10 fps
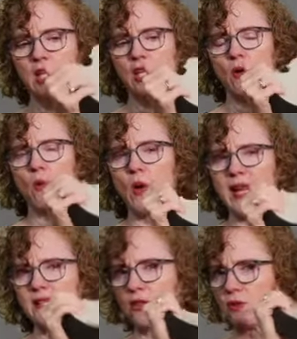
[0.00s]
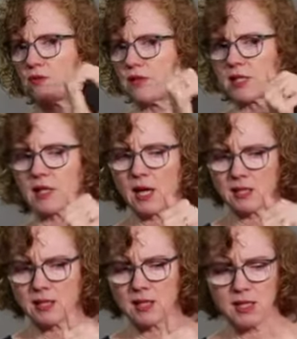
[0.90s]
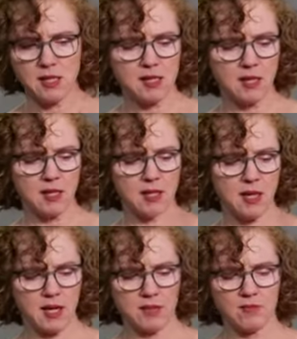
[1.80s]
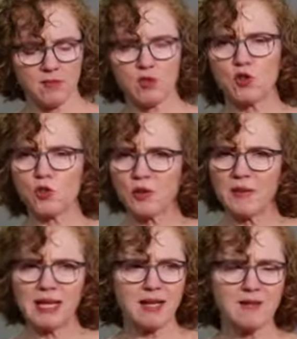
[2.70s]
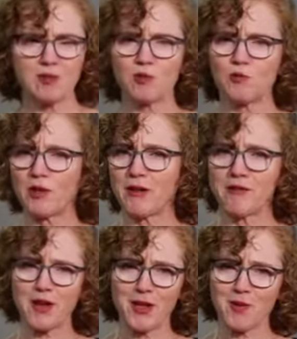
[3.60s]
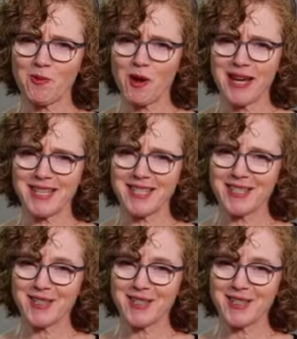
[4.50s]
you know, weights or viscosities, and trimming it, trying to find the right